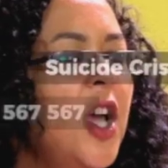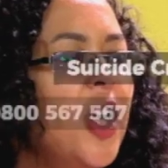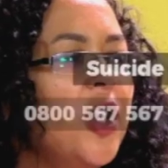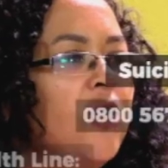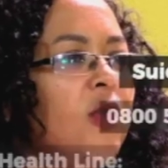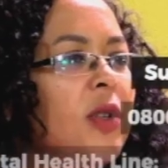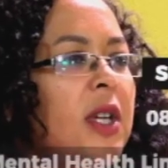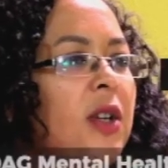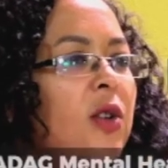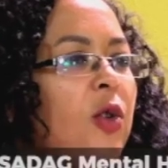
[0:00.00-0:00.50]

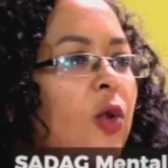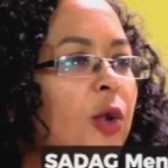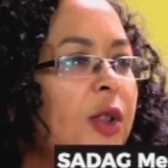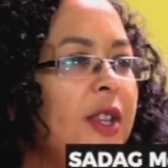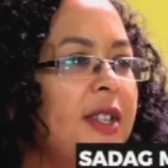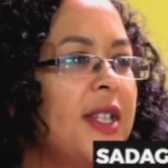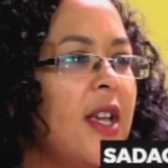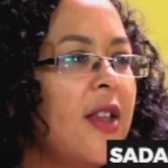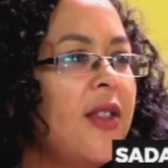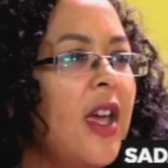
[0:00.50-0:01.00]
you can call
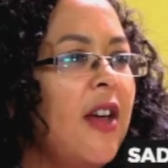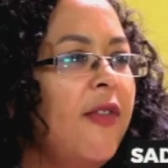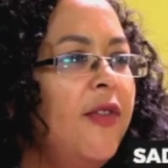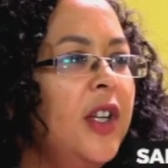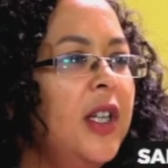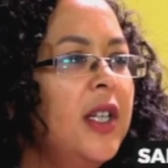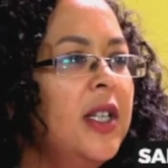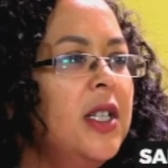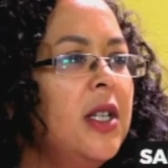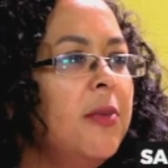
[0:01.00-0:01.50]
the South
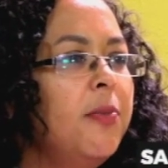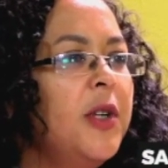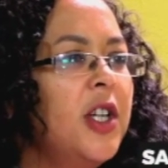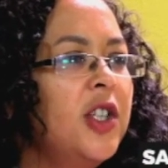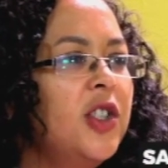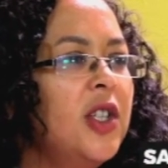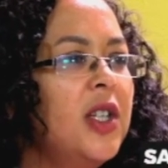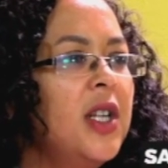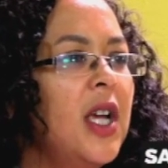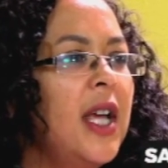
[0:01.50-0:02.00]
African Depression